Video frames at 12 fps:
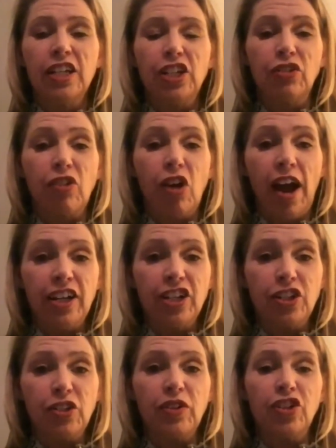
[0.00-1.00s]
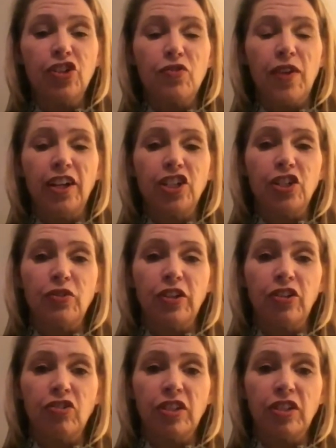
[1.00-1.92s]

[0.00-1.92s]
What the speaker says: to guide you and direct you in your